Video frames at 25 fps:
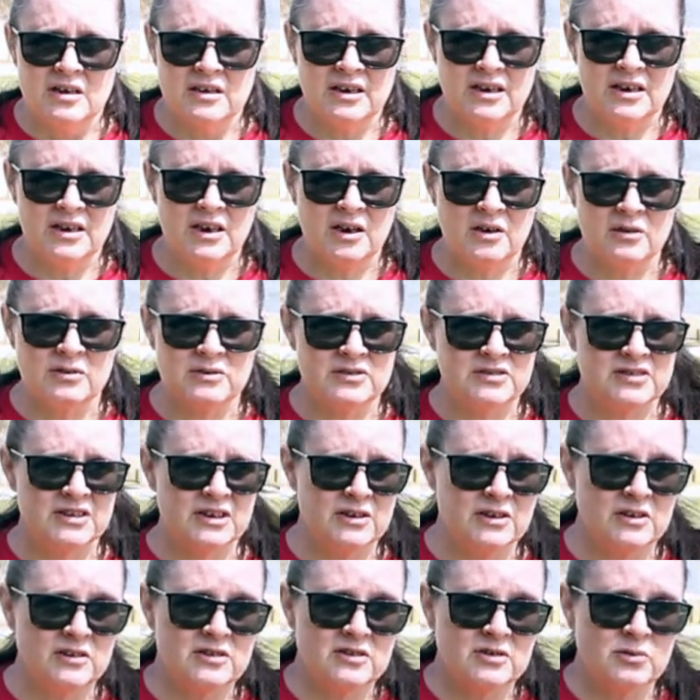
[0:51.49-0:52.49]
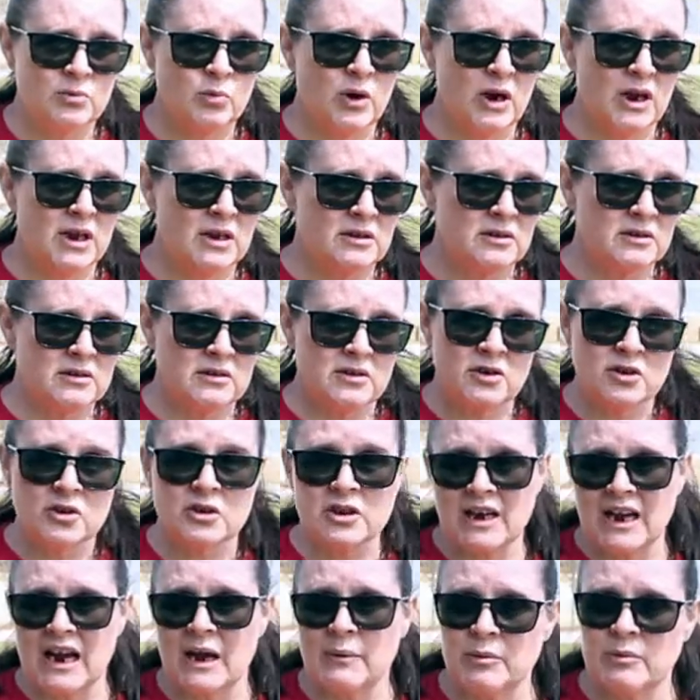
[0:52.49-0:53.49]
you know, centered to what you're
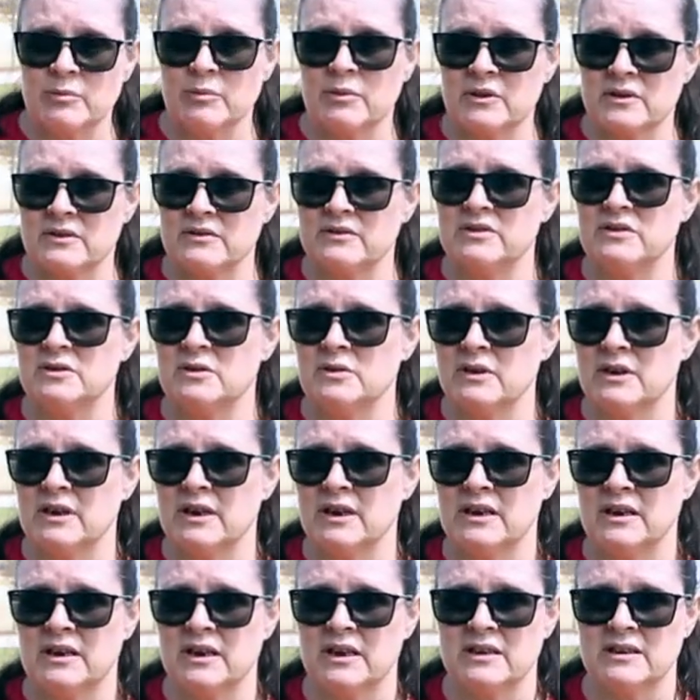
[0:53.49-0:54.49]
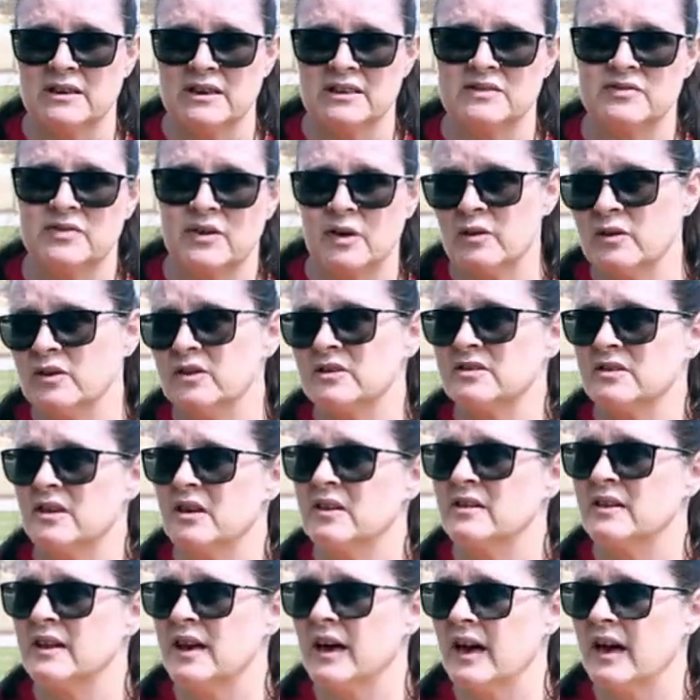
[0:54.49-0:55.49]
capable of doing, and let's focus
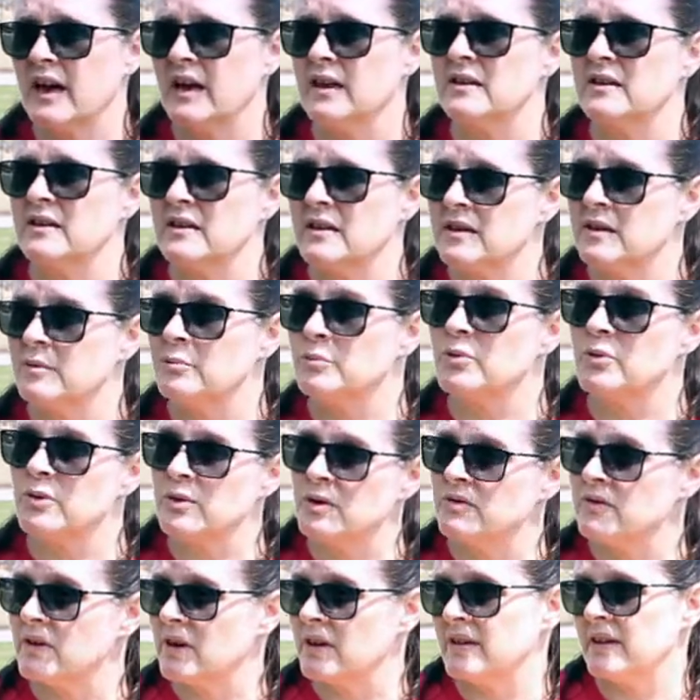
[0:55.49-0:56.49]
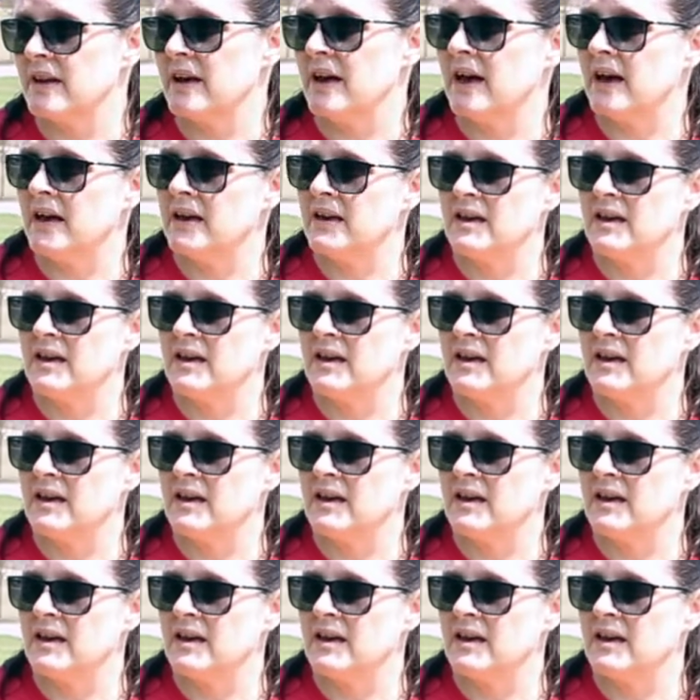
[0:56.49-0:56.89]
on that and improve on that.